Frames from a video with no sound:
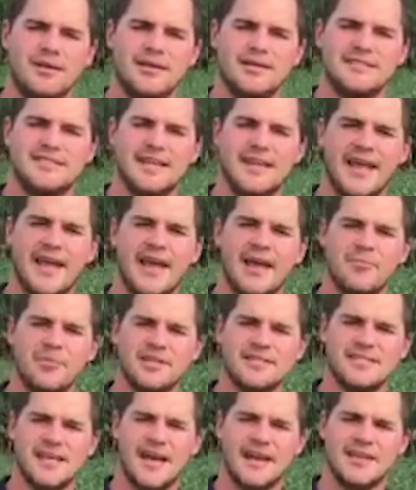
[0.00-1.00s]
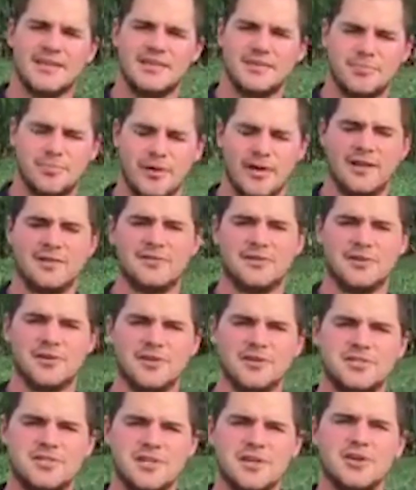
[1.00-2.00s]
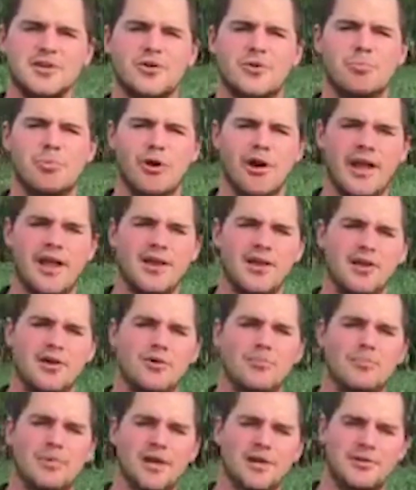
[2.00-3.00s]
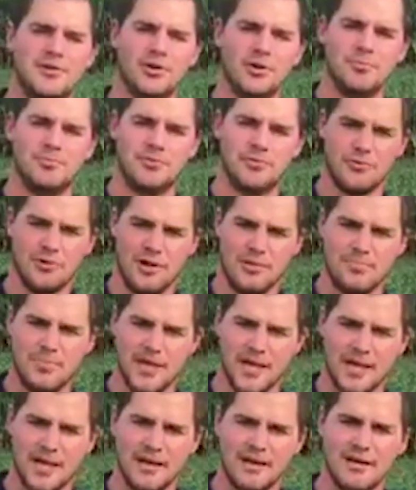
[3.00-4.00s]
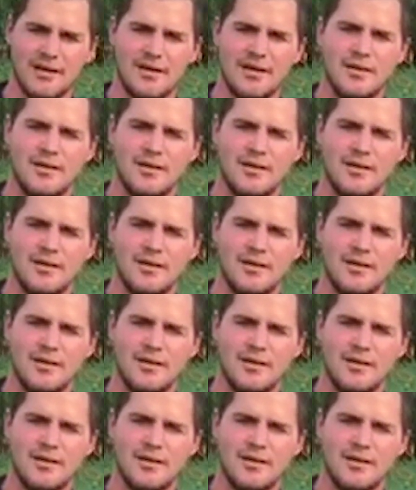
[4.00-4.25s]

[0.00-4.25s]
and today I'm excited to introduce to you a brand new mid-group 3 bean,